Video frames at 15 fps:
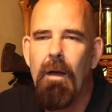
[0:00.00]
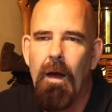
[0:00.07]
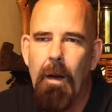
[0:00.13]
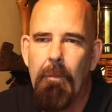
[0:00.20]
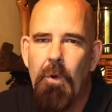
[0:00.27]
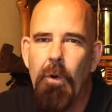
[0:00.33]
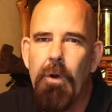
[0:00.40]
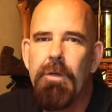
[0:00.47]

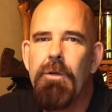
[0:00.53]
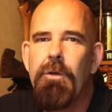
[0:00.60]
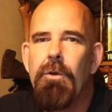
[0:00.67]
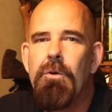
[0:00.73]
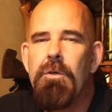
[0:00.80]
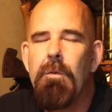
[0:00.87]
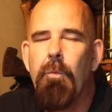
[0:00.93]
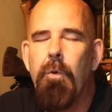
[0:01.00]
I'm going to
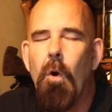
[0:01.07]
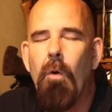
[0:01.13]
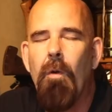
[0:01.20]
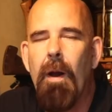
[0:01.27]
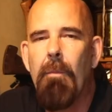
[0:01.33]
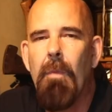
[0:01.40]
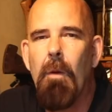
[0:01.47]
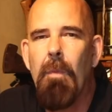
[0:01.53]
use a
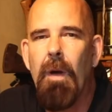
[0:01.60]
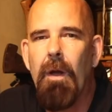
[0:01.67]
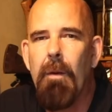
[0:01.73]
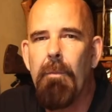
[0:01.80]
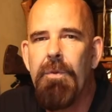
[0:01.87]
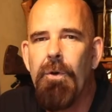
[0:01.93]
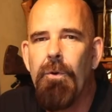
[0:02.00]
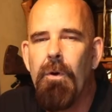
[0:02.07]
program on my
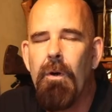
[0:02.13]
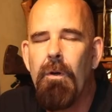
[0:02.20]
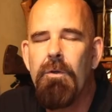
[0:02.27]
computer